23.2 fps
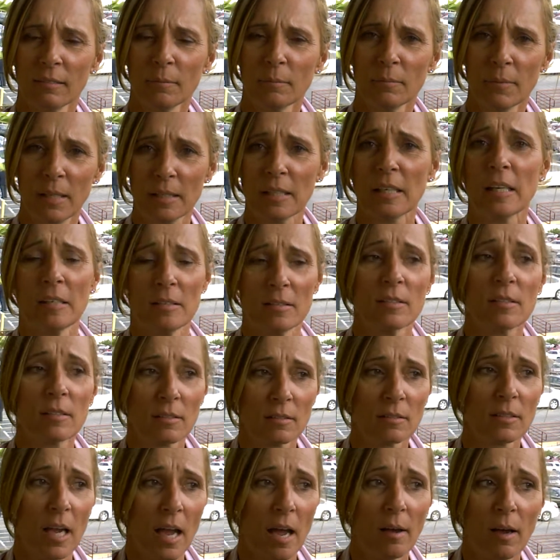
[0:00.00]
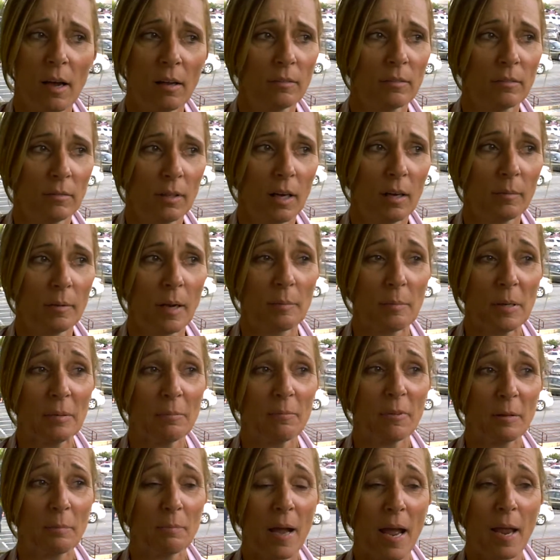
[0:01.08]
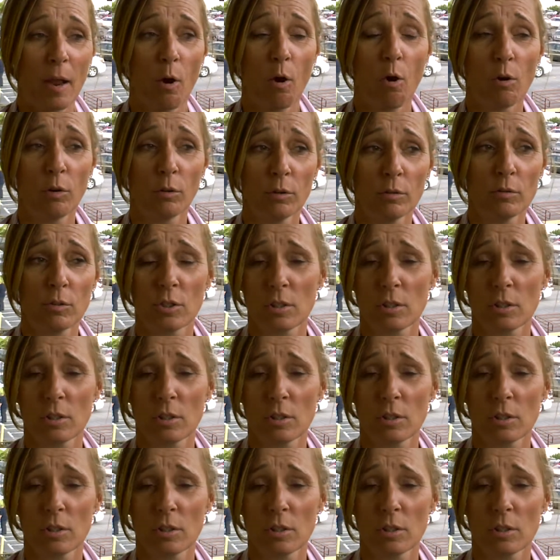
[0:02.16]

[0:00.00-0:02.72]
Millions. Yeah, I mean, with my own,